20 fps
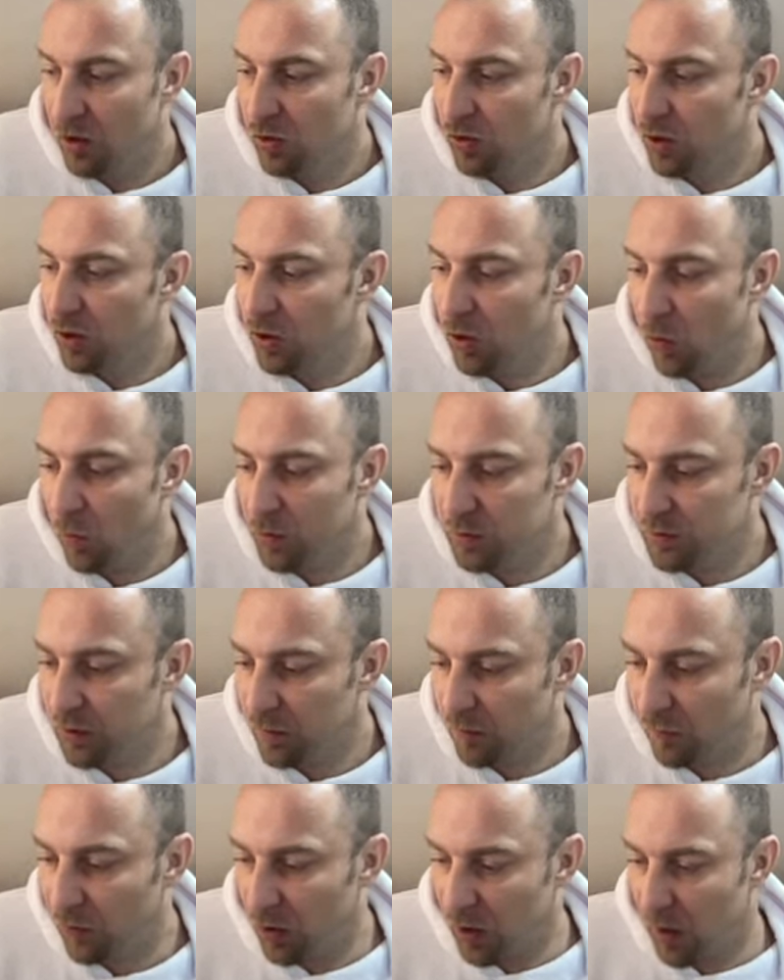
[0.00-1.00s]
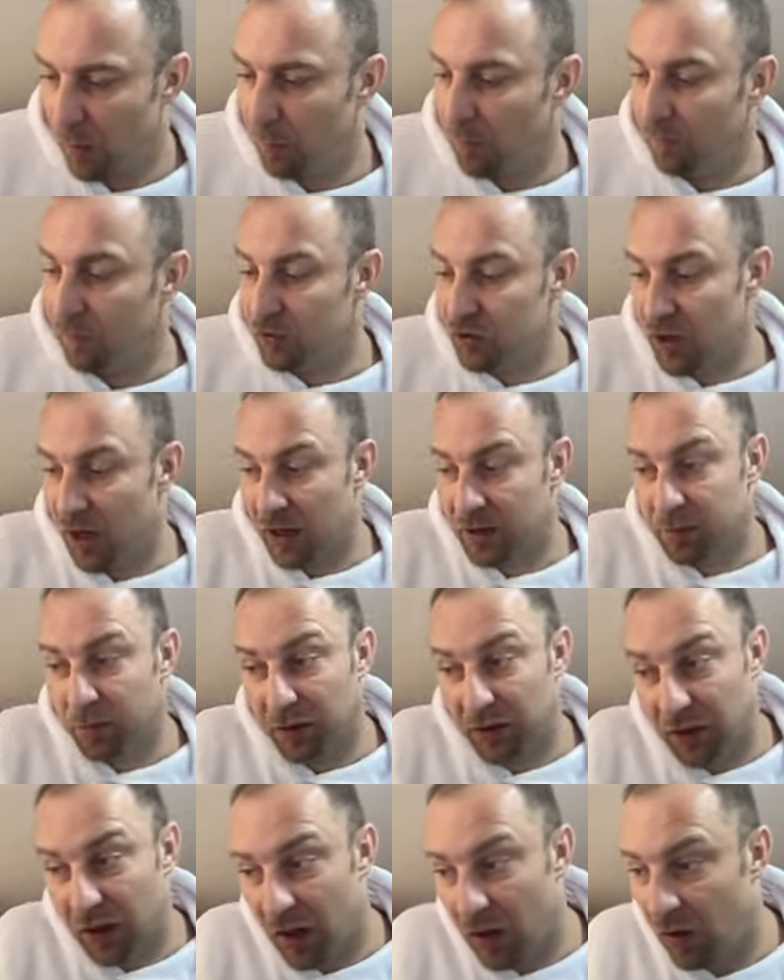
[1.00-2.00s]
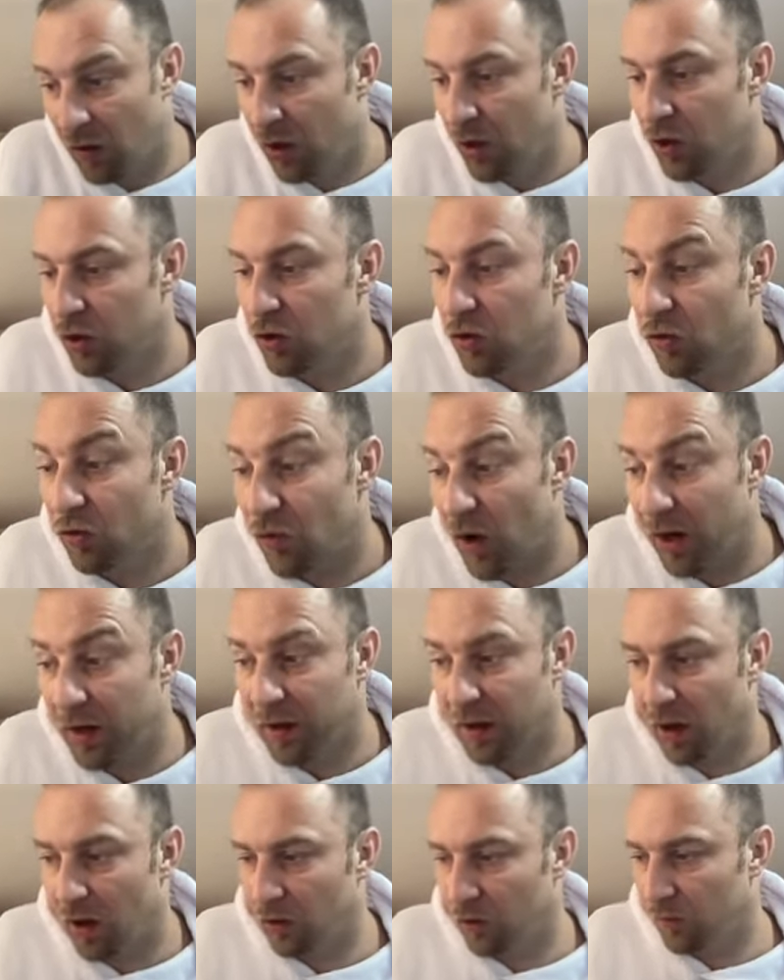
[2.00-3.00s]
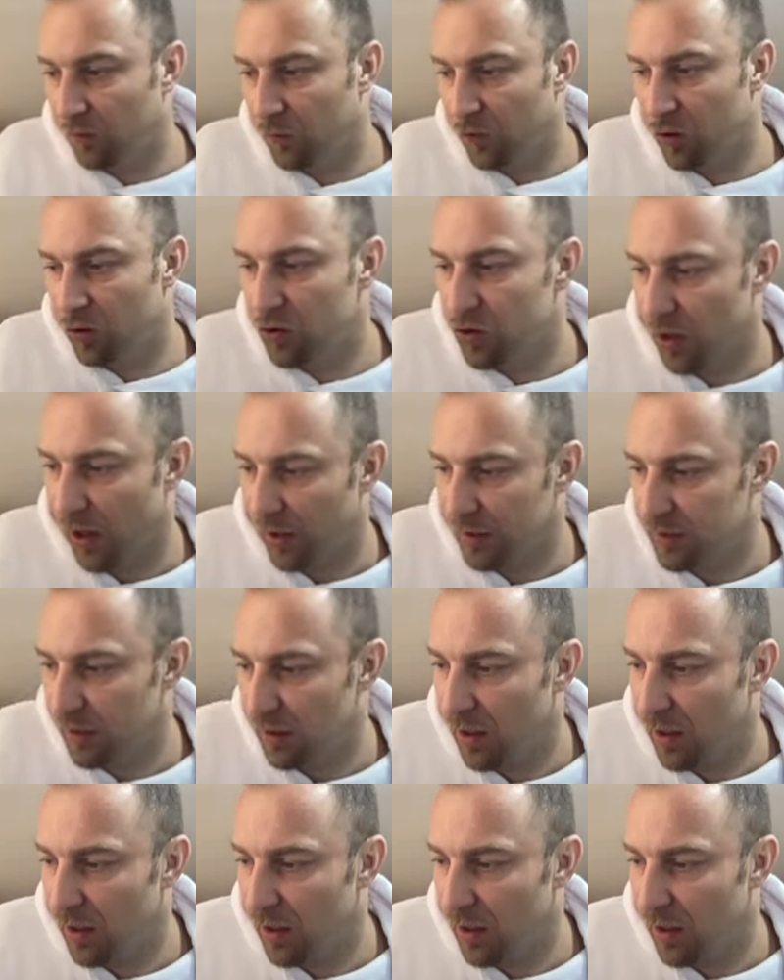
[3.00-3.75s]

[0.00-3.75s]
You can always deliver a couple of checks, but now you're running out of good checks,